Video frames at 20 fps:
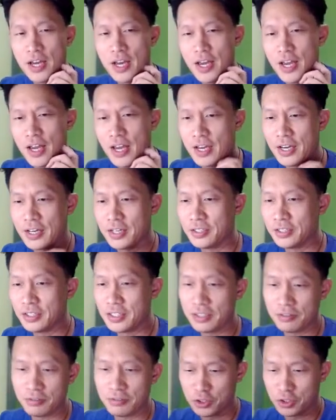and
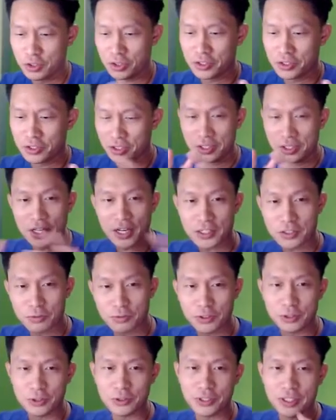even just the text
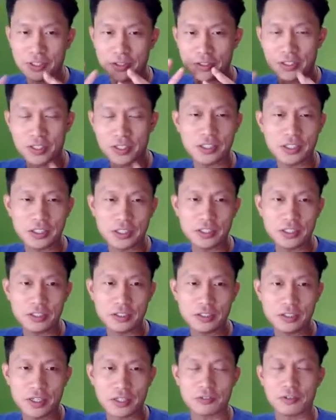field and sending in
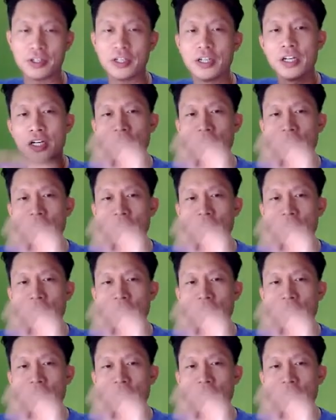text, right?